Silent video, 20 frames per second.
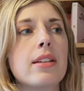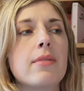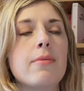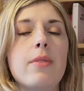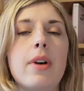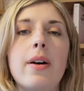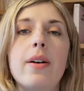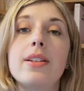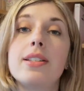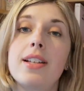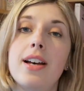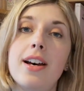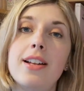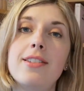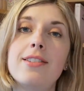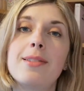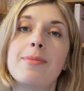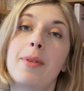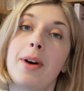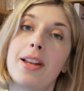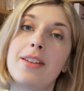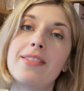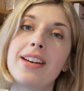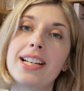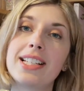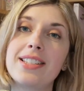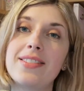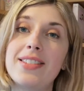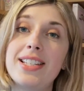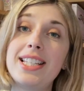well, it's 100 minor
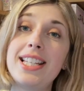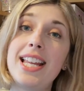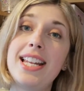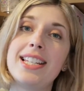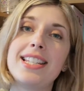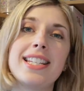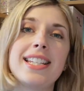acts of dissent